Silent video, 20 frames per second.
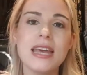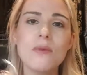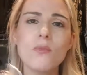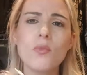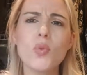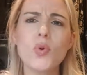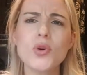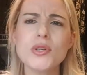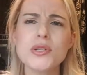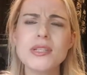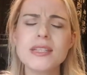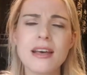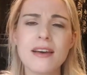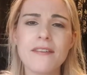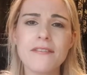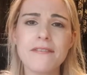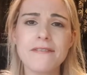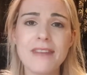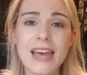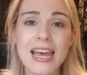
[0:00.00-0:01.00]
It was
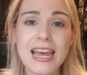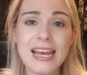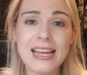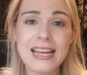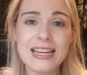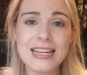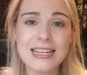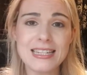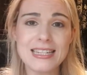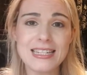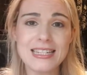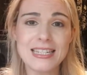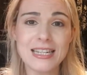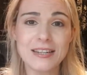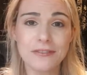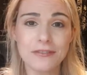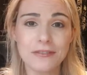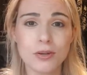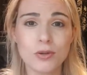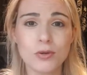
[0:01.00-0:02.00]
fairly
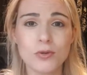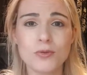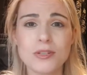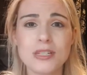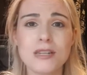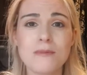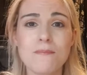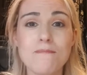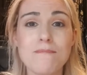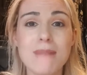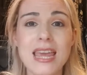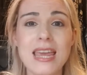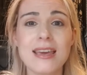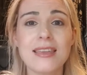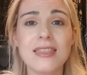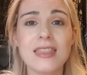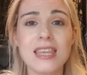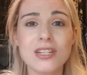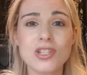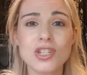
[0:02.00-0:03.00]
difficult to
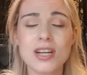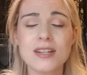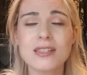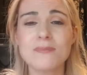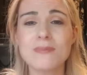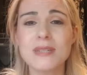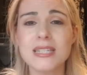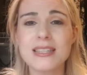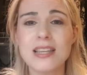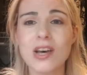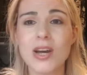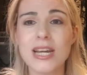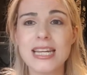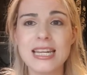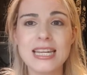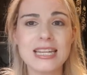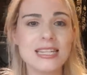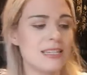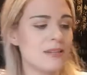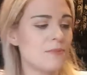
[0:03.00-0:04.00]
make the adjustments that I
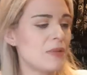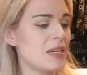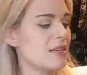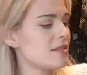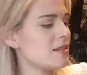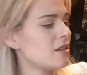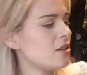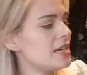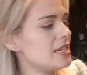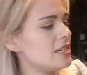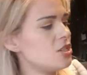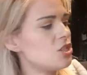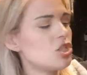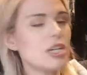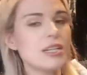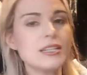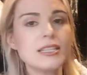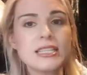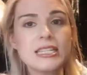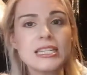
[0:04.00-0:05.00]
needed, because I'd
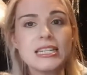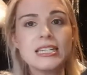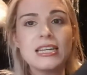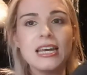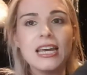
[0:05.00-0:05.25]
adjusted